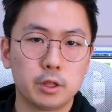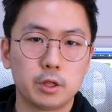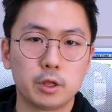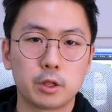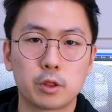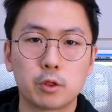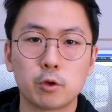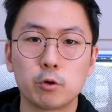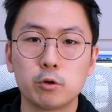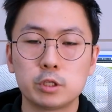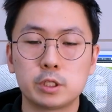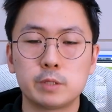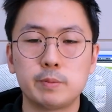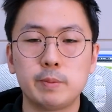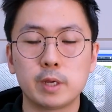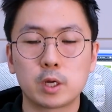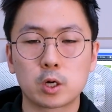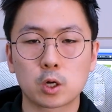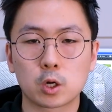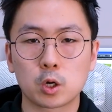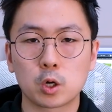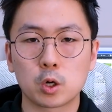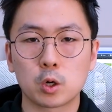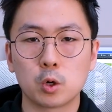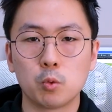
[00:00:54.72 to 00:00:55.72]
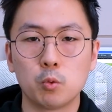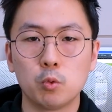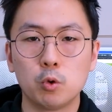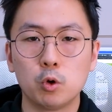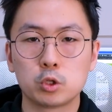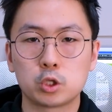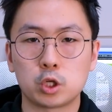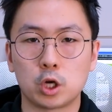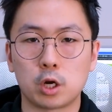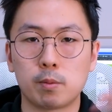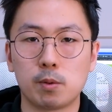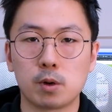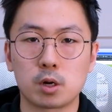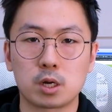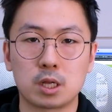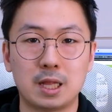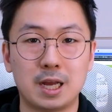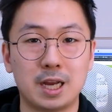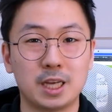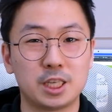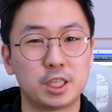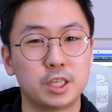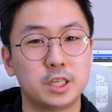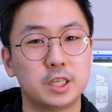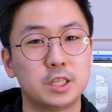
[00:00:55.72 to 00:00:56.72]
The third speaker will talk about
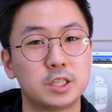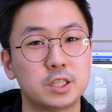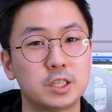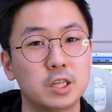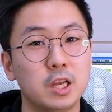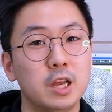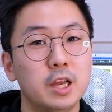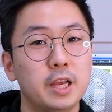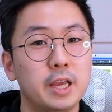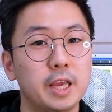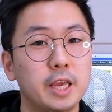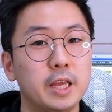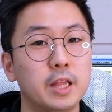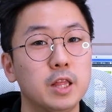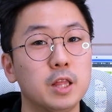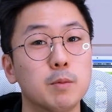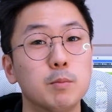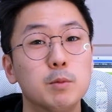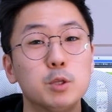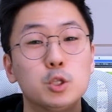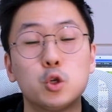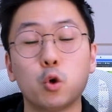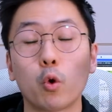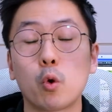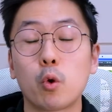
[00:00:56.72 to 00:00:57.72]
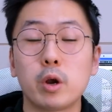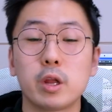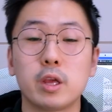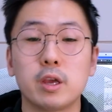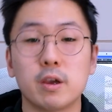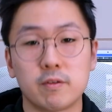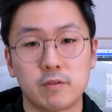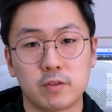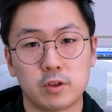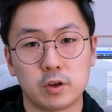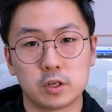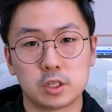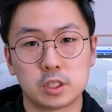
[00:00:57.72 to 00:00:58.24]
clashes in the majority of their